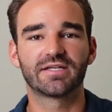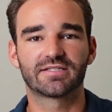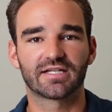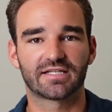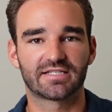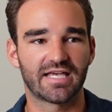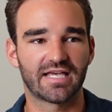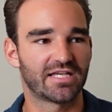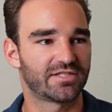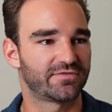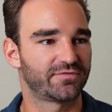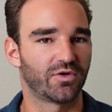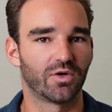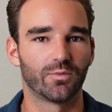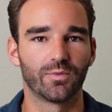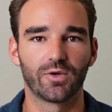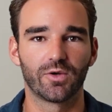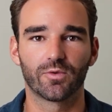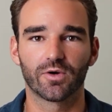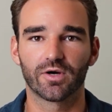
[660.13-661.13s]
successful,
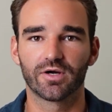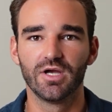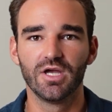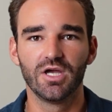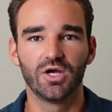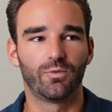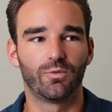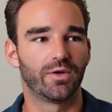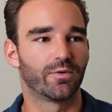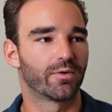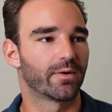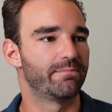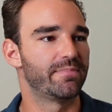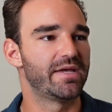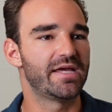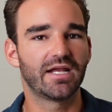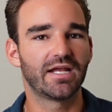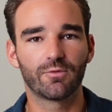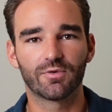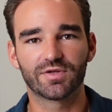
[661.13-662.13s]
and we were
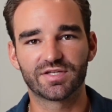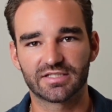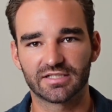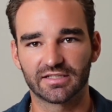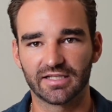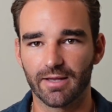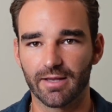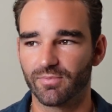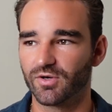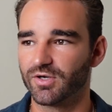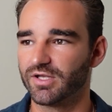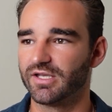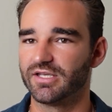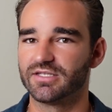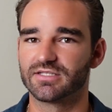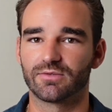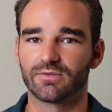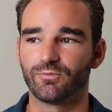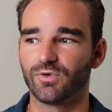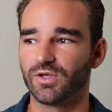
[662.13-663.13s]
meeting with
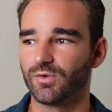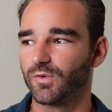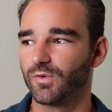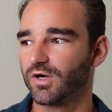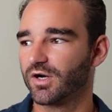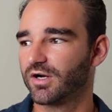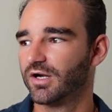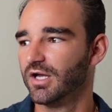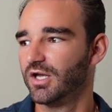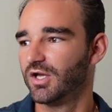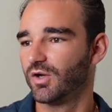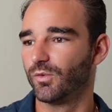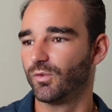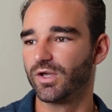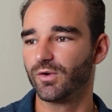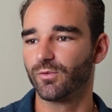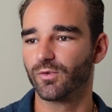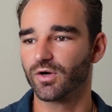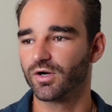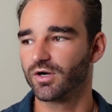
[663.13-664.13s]
celebrities, and we were
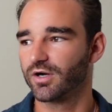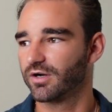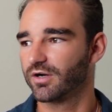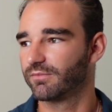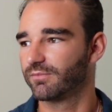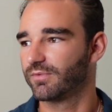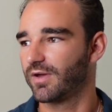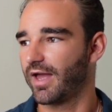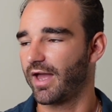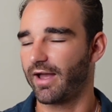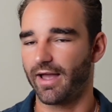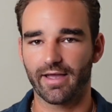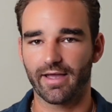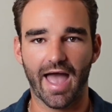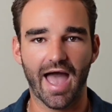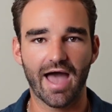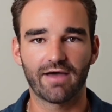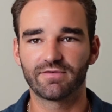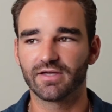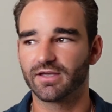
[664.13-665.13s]

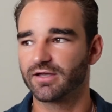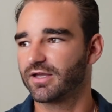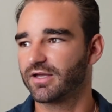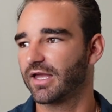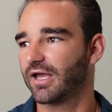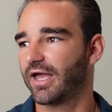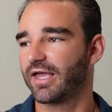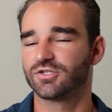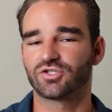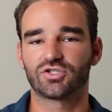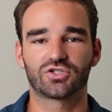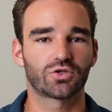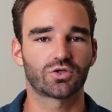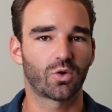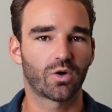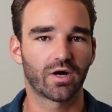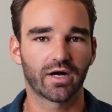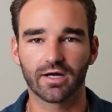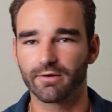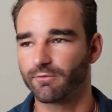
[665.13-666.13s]
having
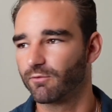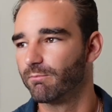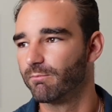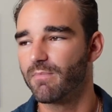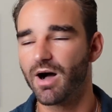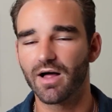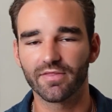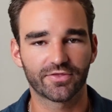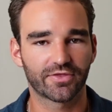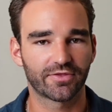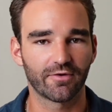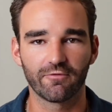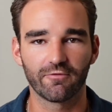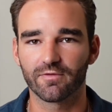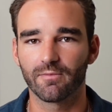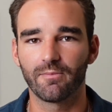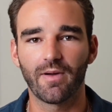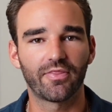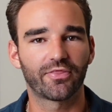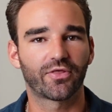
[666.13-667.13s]
historic month
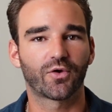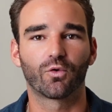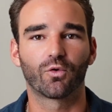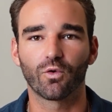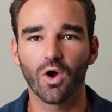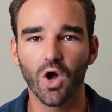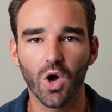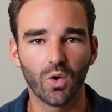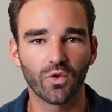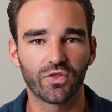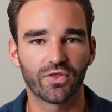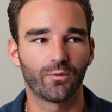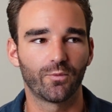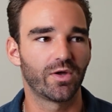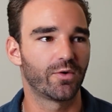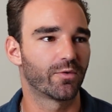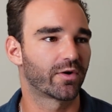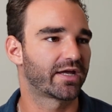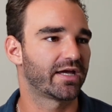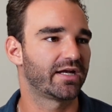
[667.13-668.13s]
over month growth, and
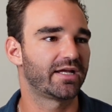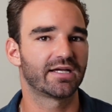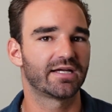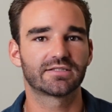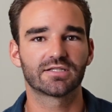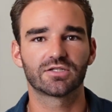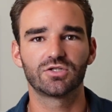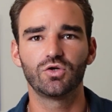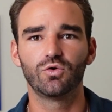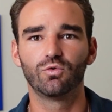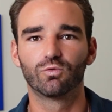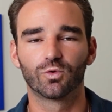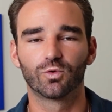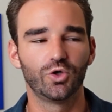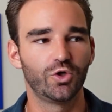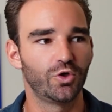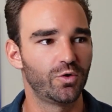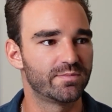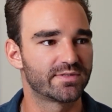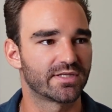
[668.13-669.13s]
we were getting into new
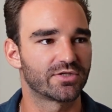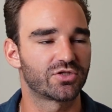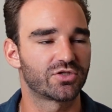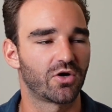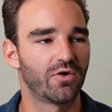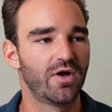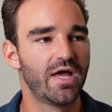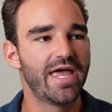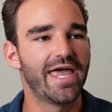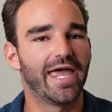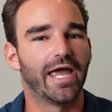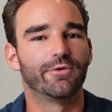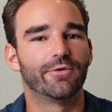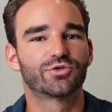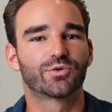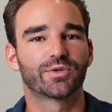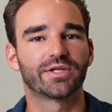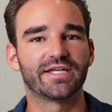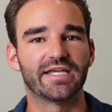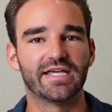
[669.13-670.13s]
rooms. And so it
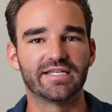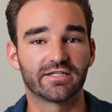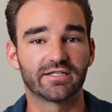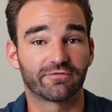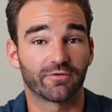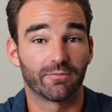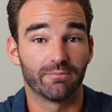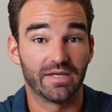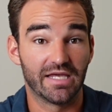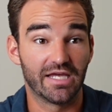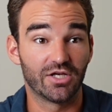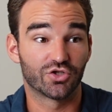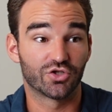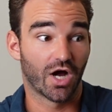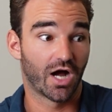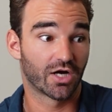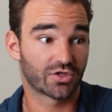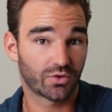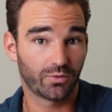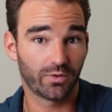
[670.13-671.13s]
was really easy for me,
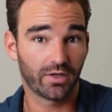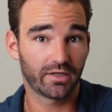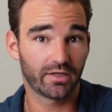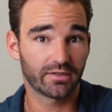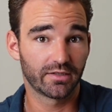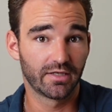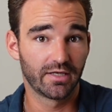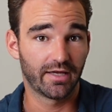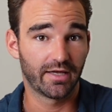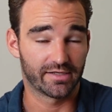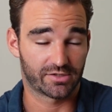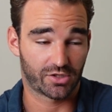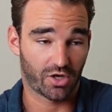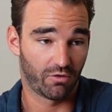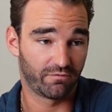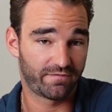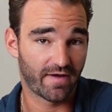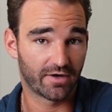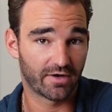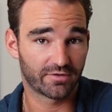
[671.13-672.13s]
Joshua, as
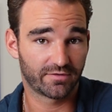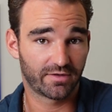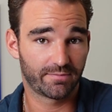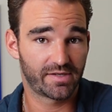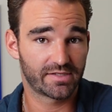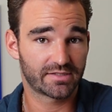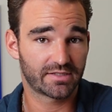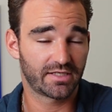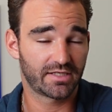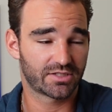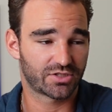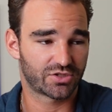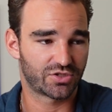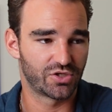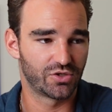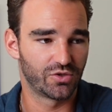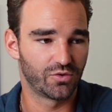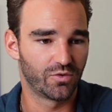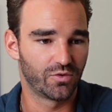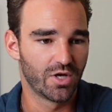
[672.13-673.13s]
co-founder of the business,
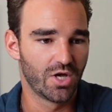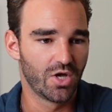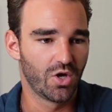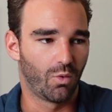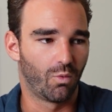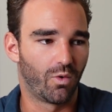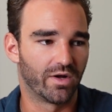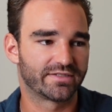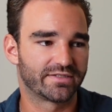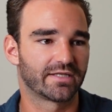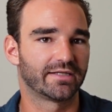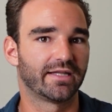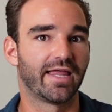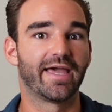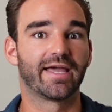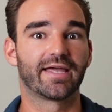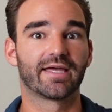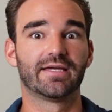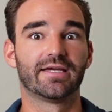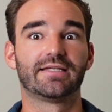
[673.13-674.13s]
to want to,
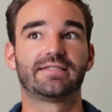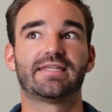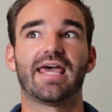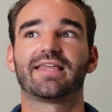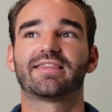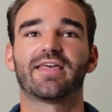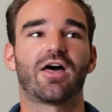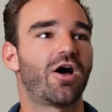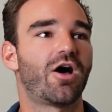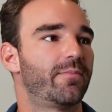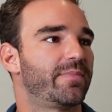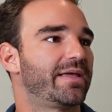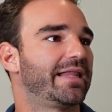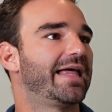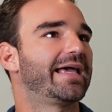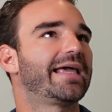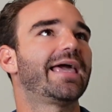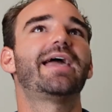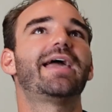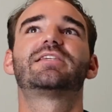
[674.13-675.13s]
like, take that on and be
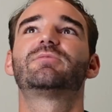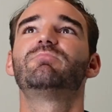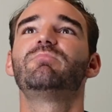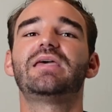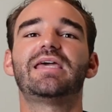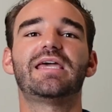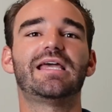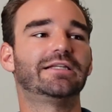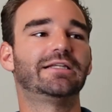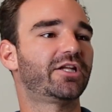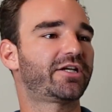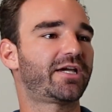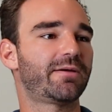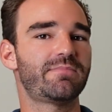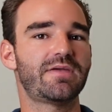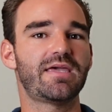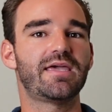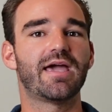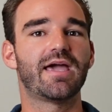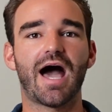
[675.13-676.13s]
like, it's me, look at
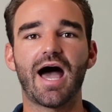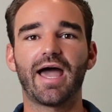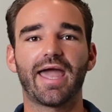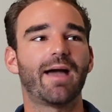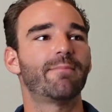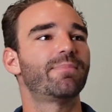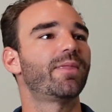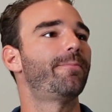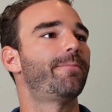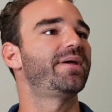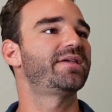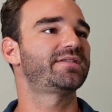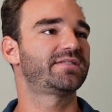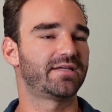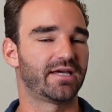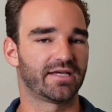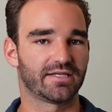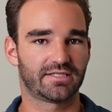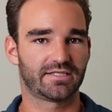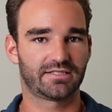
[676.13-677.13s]
me, I am the
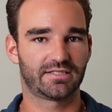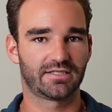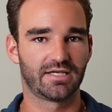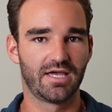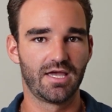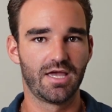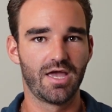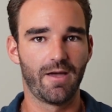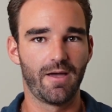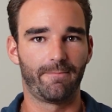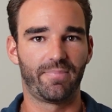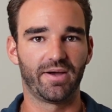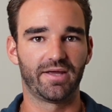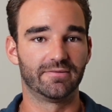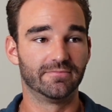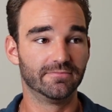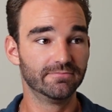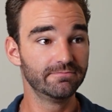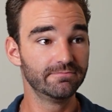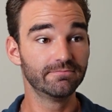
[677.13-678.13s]
business.
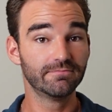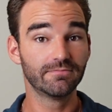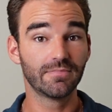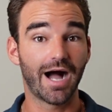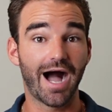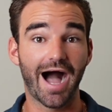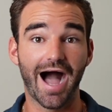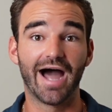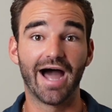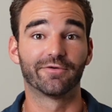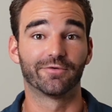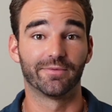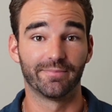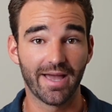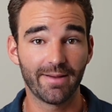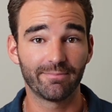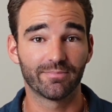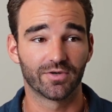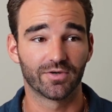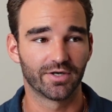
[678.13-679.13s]
But I
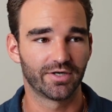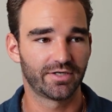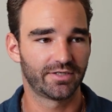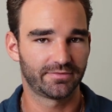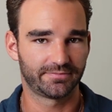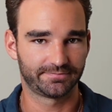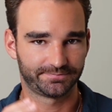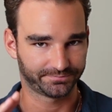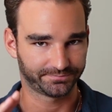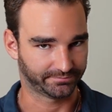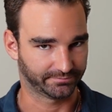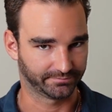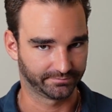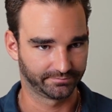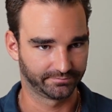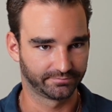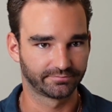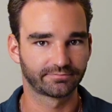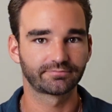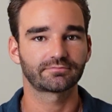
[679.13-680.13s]
remembered,
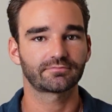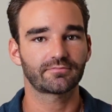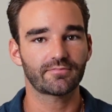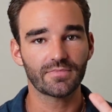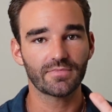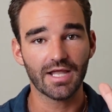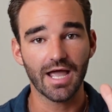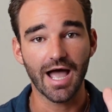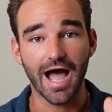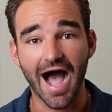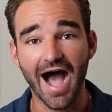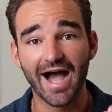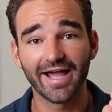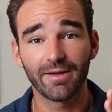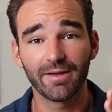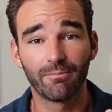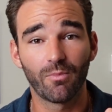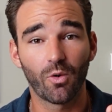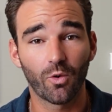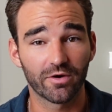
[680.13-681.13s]
I
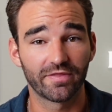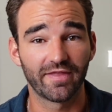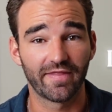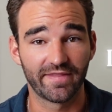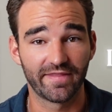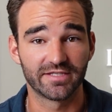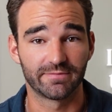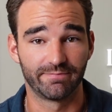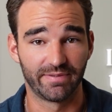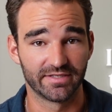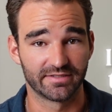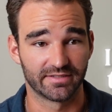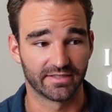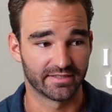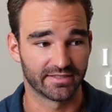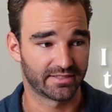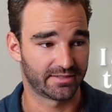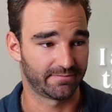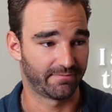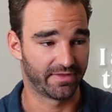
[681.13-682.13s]
am more than this
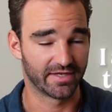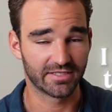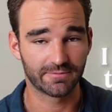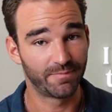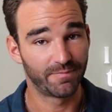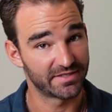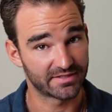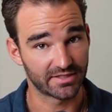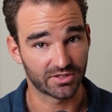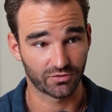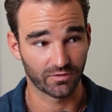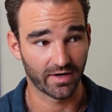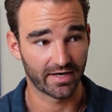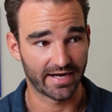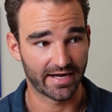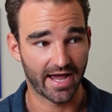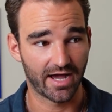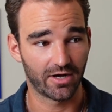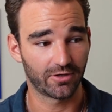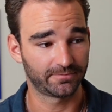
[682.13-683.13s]
business. This business right
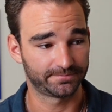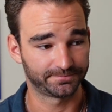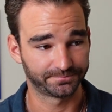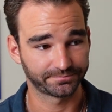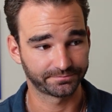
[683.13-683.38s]
now,